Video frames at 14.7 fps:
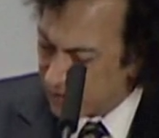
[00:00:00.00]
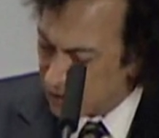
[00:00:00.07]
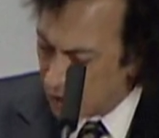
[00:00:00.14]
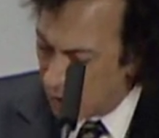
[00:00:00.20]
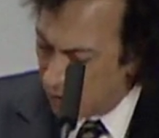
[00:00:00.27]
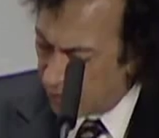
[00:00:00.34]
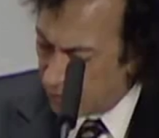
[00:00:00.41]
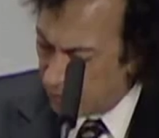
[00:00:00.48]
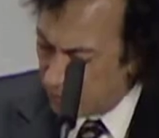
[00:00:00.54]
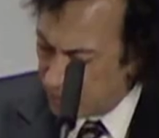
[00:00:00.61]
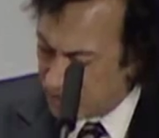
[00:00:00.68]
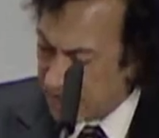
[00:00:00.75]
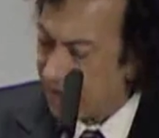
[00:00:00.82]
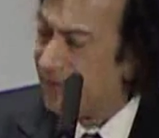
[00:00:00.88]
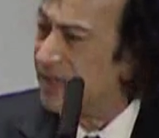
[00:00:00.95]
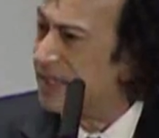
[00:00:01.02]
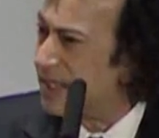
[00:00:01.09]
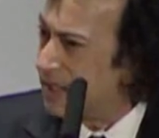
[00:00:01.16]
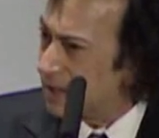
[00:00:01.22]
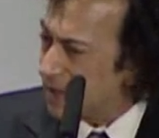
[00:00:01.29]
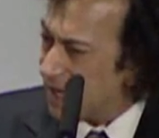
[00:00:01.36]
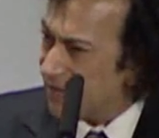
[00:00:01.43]
so
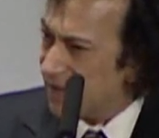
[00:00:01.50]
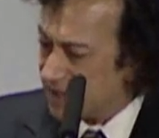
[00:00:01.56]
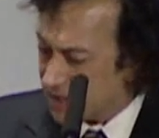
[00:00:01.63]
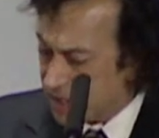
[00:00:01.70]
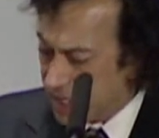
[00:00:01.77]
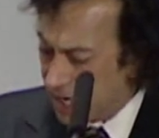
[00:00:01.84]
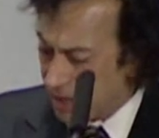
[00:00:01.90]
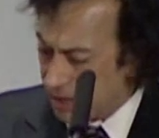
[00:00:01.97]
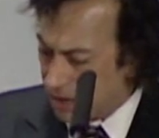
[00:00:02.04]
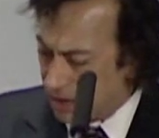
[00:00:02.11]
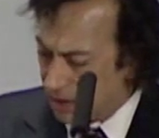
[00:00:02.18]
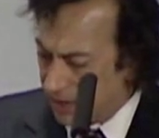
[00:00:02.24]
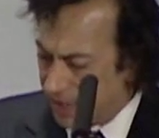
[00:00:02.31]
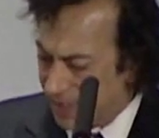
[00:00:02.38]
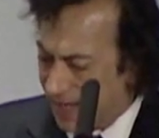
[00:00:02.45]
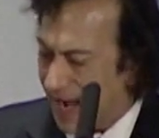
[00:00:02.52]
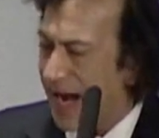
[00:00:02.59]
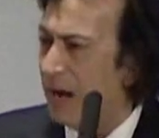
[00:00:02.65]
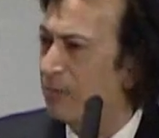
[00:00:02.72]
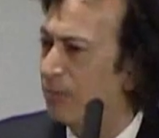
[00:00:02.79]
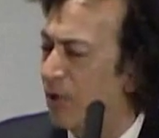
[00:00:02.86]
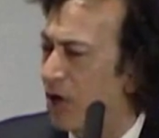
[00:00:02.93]
1711 is the article, in
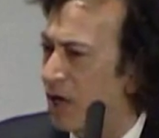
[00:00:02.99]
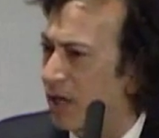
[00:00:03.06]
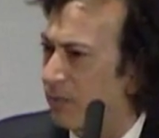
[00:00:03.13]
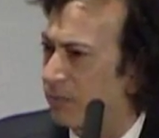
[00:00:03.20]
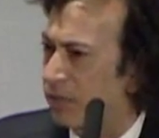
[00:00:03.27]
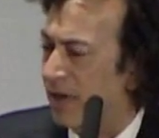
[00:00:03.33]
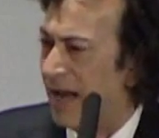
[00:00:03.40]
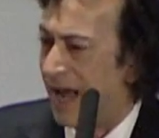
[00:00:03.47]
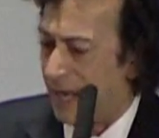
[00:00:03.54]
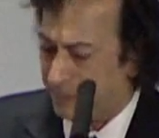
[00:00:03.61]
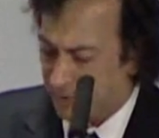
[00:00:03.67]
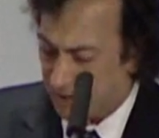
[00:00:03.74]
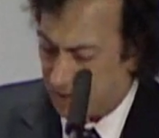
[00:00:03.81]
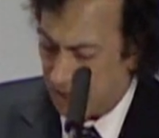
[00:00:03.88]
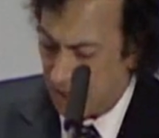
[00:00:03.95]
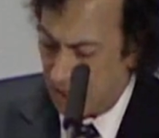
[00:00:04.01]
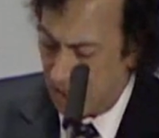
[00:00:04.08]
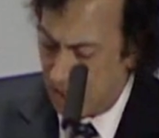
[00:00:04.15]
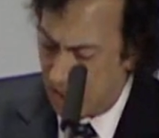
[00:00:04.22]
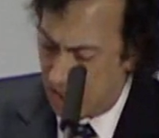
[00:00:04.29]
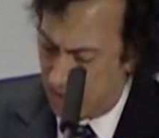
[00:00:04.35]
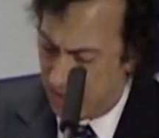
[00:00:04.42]
Hamburg, perhaps,
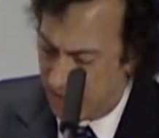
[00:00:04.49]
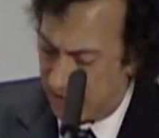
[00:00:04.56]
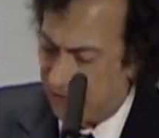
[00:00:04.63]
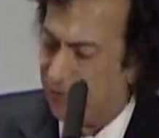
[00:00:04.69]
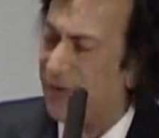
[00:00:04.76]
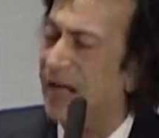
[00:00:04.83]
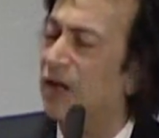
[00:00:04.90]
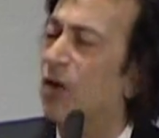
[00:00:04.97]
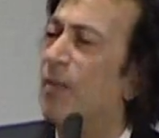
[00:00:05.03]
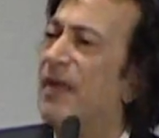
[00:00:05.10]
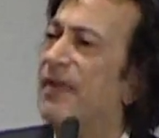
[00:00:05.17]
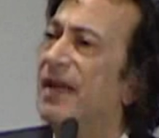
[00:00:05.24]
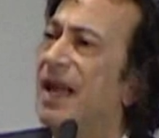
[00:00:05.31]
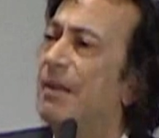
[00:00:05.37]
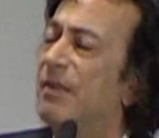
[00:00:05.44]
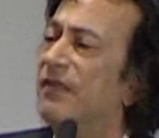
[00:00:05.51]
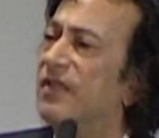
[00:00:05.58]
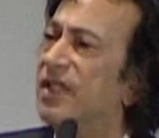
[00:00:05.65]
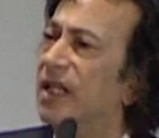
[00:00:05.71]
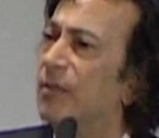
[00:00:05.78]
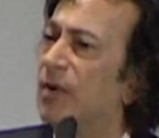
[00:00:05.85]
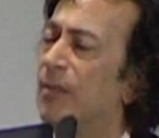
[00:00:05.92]
this fellow by the name of
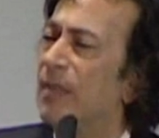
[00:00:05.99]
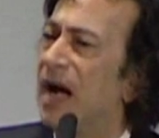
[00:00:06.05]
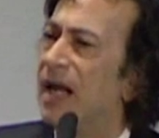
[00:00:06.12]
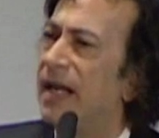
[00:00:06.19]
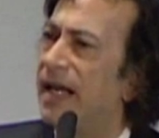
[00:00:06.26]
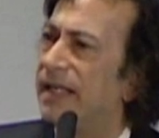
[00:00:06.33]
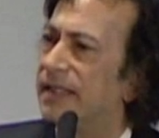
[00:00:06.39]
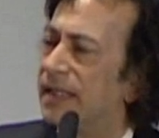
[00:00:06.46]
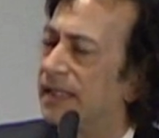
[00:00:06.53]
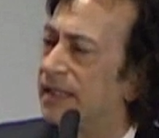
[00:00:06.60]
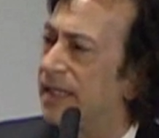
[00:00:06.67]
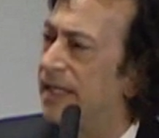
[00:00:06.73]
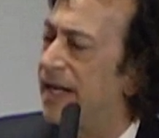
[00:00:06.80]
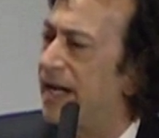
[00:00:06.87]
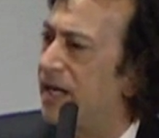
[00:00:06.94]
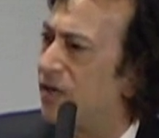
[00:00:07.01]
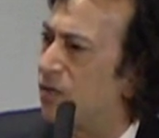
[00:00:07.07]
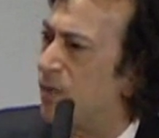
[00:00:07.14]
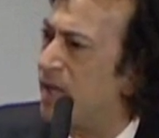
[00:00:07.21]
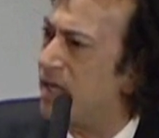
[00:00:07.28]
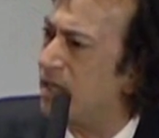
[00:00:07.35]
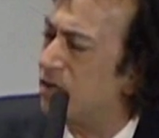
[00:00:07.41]
Silbermann, a
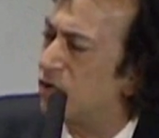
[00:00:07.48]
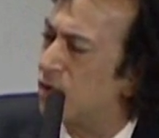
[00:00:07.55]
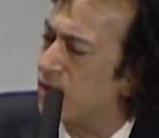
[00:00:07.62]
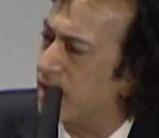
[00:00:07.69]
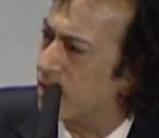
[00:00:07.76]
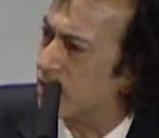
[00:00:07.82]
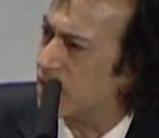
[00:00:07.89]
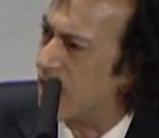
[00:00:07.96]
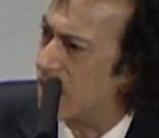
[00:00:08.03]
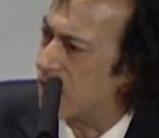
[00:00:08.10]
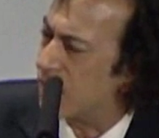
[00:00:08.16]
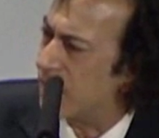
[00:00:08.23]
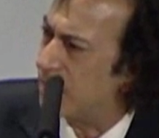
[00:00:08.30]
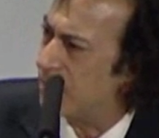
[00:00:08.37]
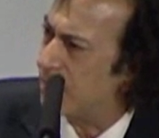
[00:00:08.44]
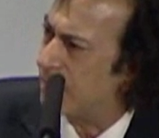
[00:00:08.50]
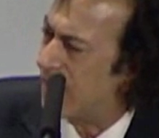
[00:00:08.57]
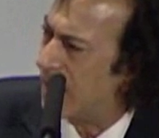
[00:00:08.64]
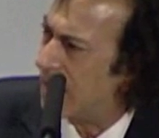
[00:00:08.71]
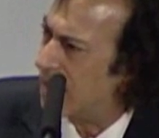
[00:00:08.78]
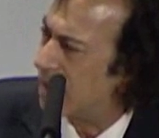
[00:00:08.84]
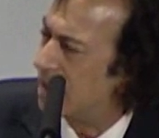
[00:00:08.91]
1683, 2 years younger than
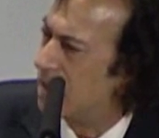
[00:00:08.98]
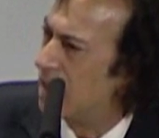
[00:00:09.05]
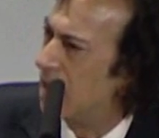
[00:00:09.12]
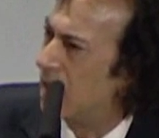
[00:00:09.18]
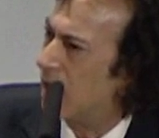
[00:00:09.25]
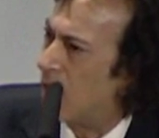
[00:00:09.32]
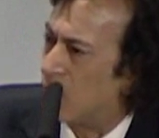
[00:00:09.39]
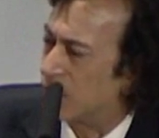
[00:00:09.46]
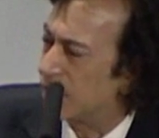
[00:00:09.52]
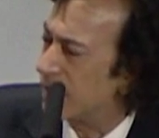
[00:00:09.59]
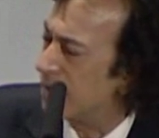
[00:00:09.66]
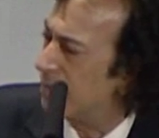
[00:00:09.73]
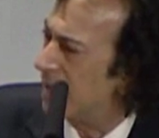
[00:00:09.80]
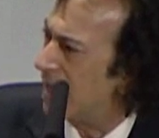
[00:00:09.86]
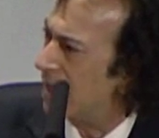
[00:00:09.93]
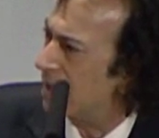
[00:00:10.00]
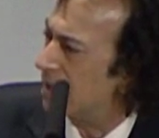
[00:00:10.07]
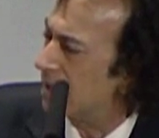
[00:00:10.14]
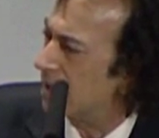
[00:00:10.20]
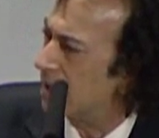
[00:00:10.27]
Bach, older than Bach,